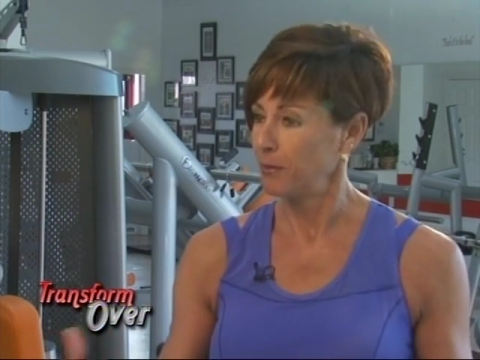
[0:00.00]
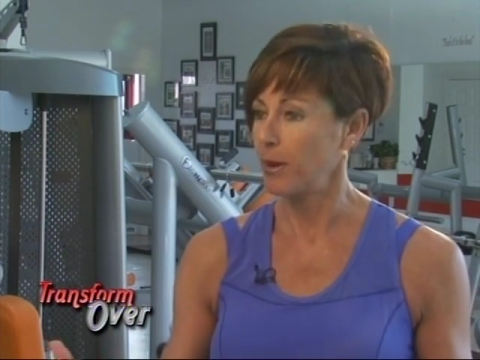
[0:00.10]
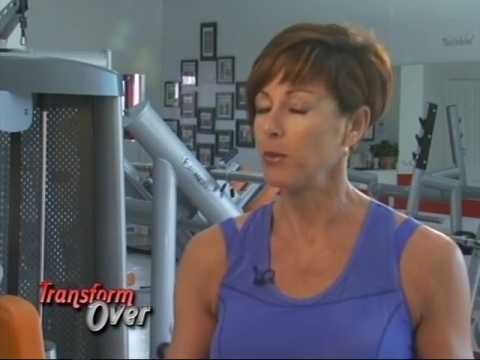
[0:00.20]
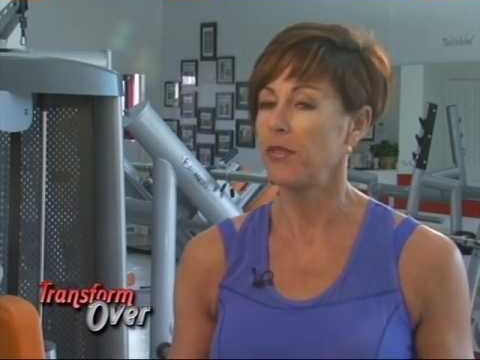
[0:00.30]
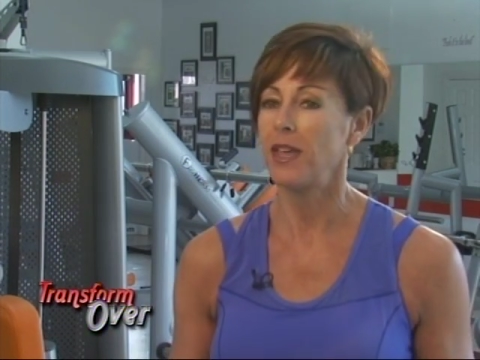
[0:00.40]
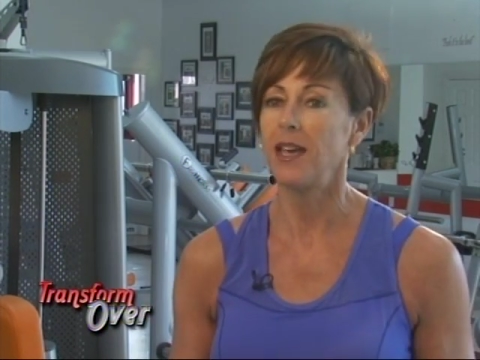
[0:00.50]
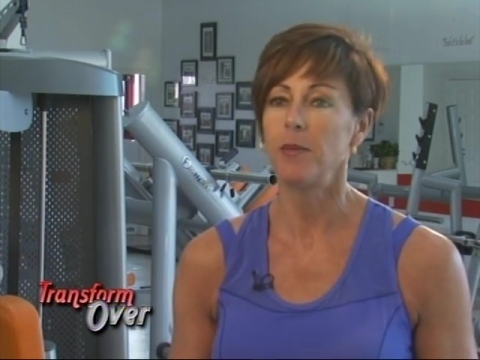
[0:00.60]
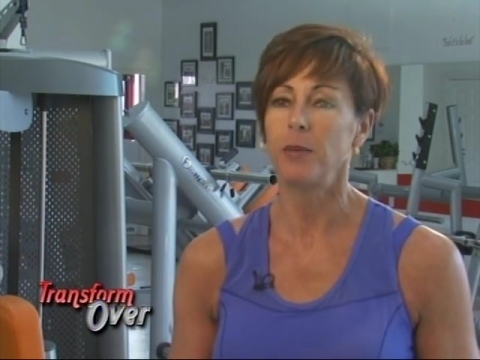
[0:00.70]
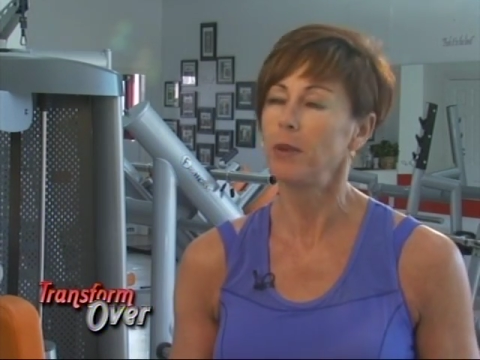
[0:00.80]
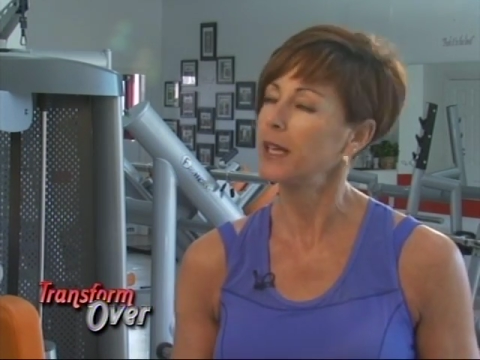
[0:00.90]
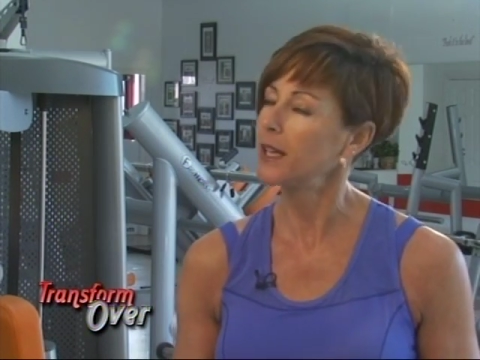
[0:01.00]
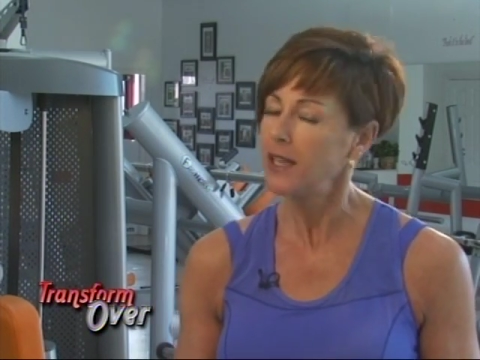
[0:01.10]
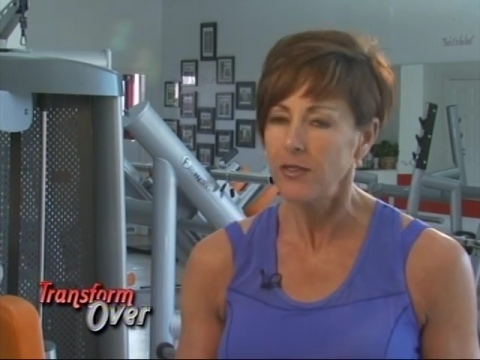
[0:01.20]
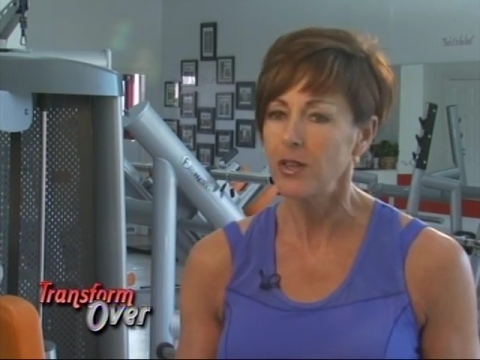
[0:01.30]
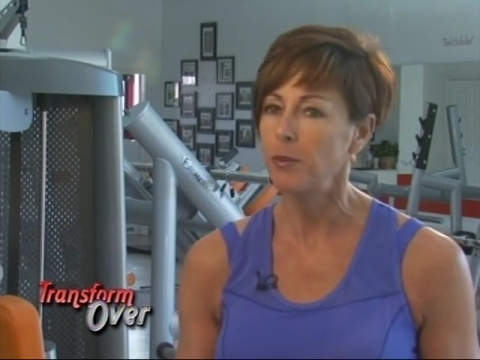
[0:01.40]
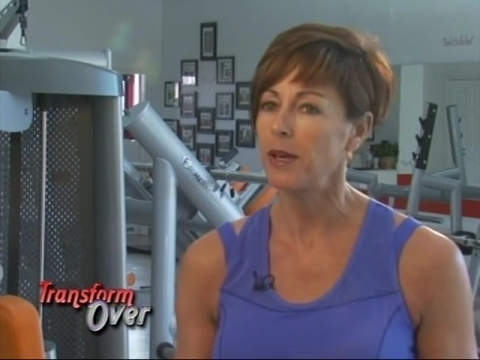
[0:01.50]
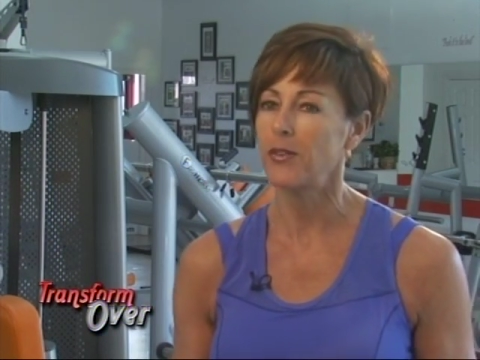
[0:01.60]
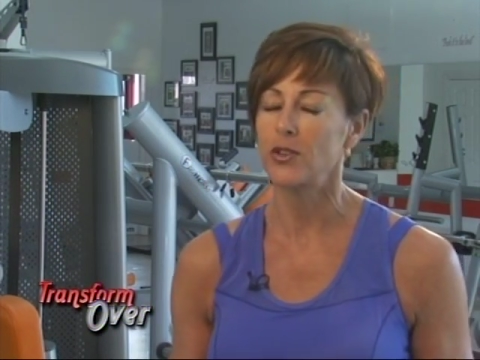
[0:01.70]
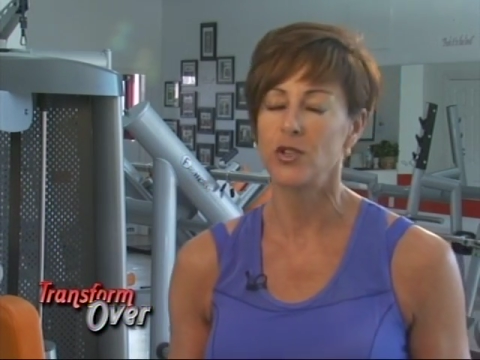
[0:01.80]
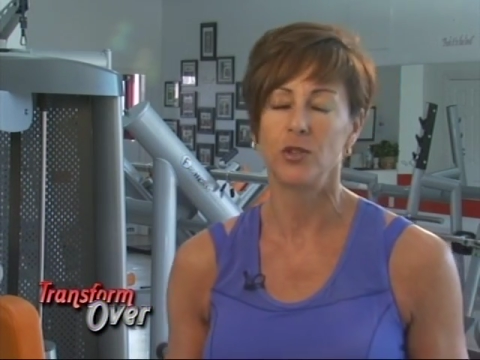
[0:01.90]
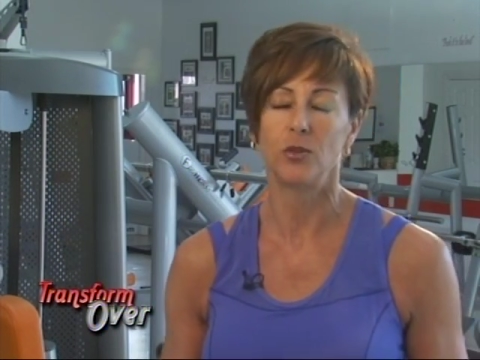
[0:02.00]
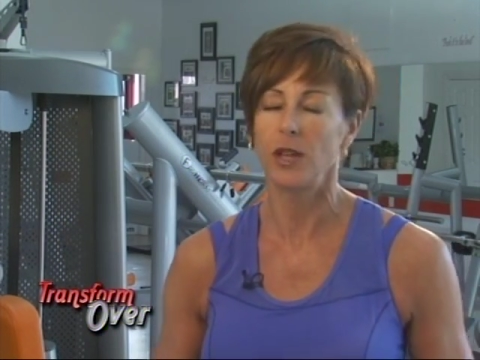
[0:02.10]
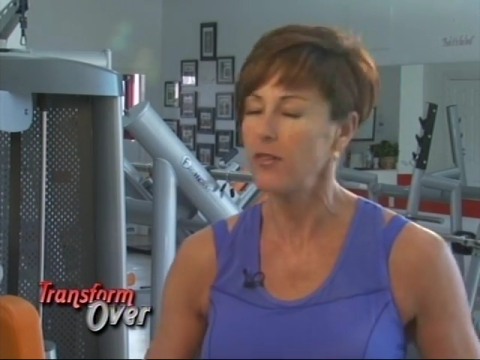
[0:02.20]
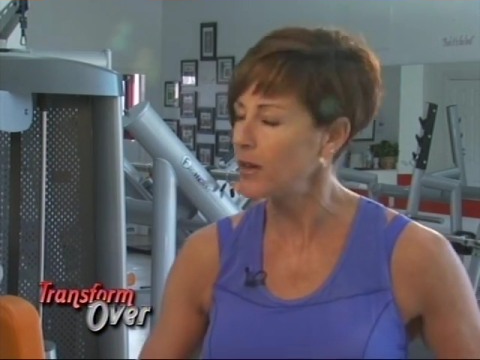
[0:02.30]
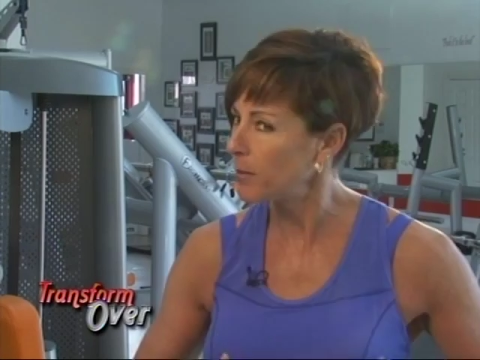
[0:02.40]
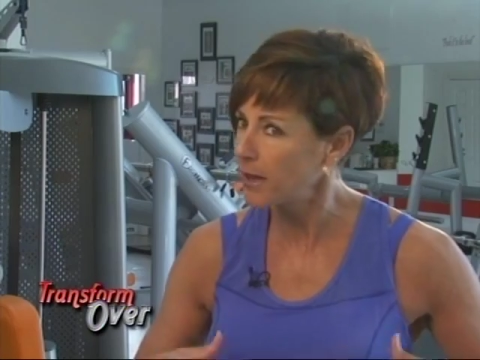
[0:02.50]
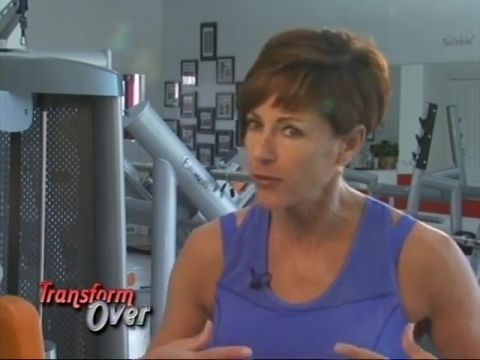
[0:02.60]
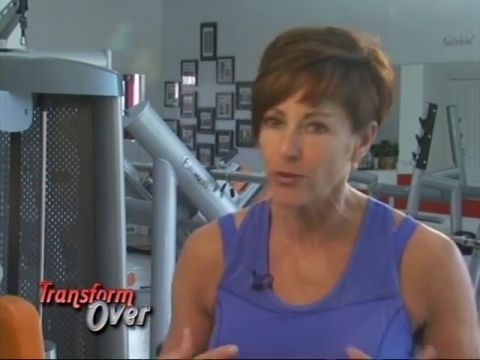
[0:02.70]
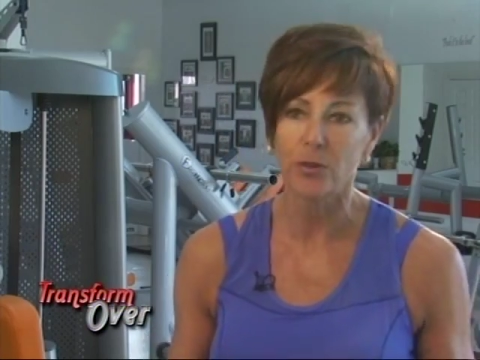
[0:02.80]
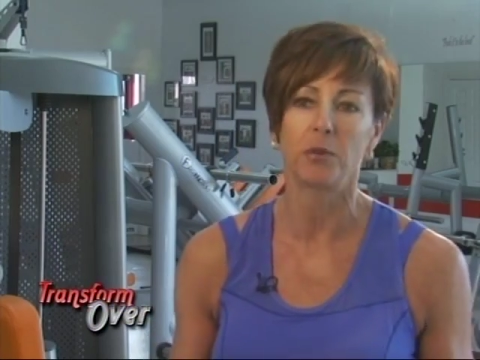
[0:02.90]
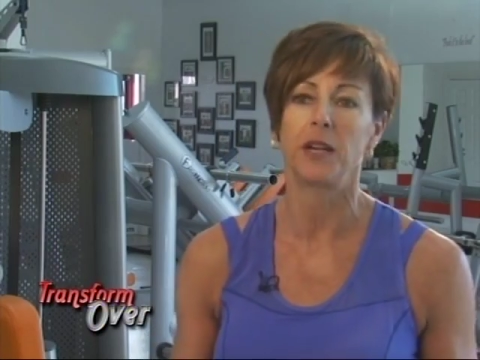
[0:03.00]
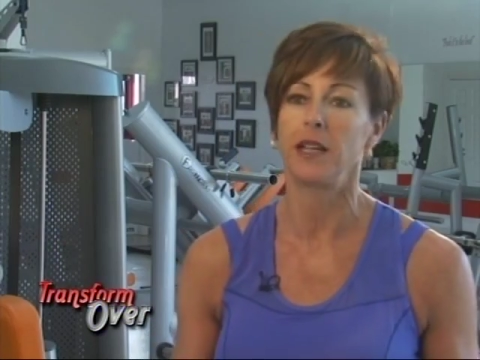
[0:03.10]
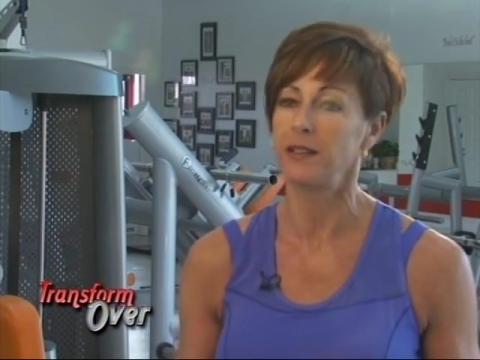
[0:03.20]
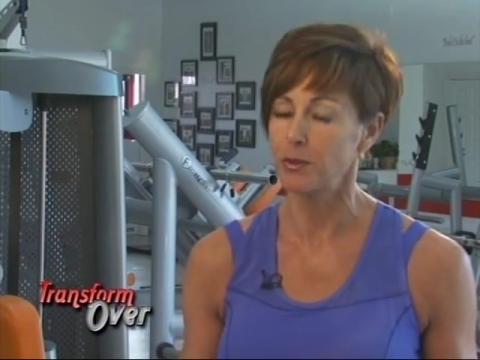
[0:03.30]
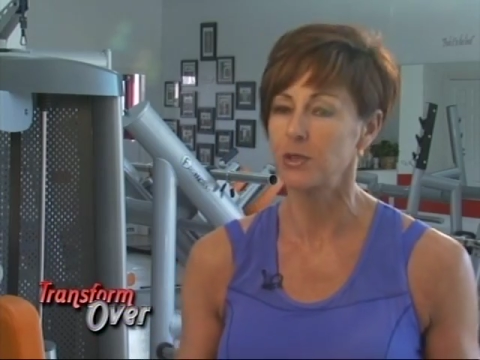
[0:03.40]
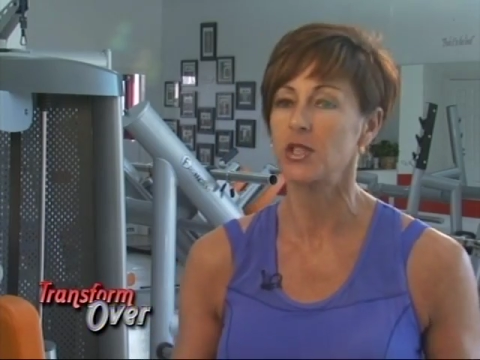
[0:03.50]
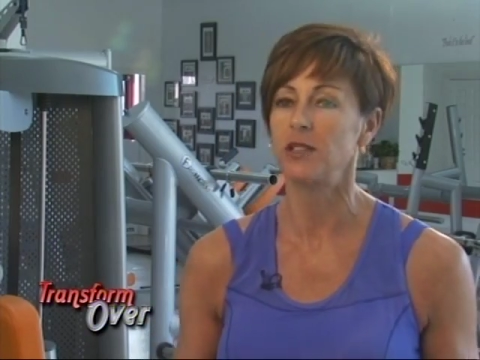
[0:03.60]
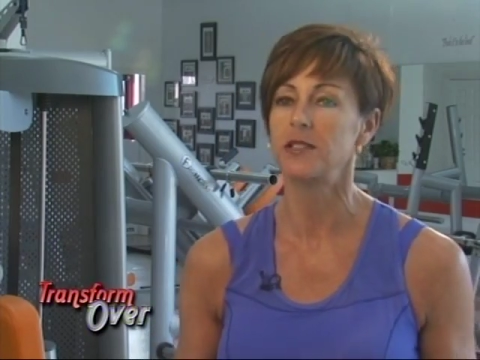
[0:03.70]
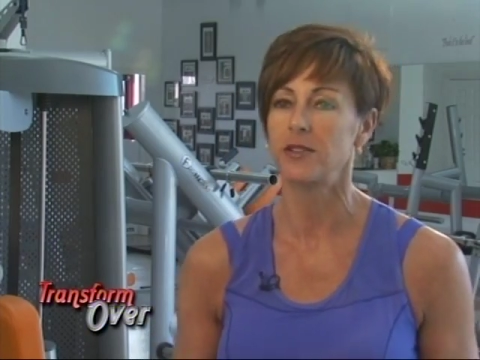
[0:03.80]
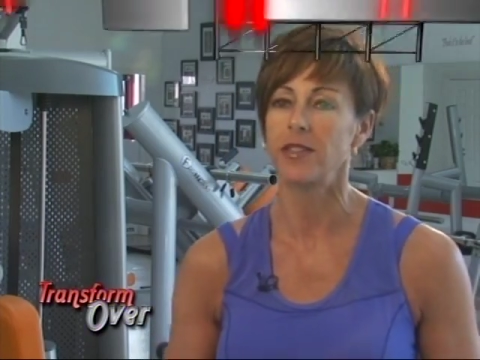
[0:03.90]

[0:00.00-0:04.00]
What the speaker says: But with him, I'm like giving him another 2, giving him another 3, and the results are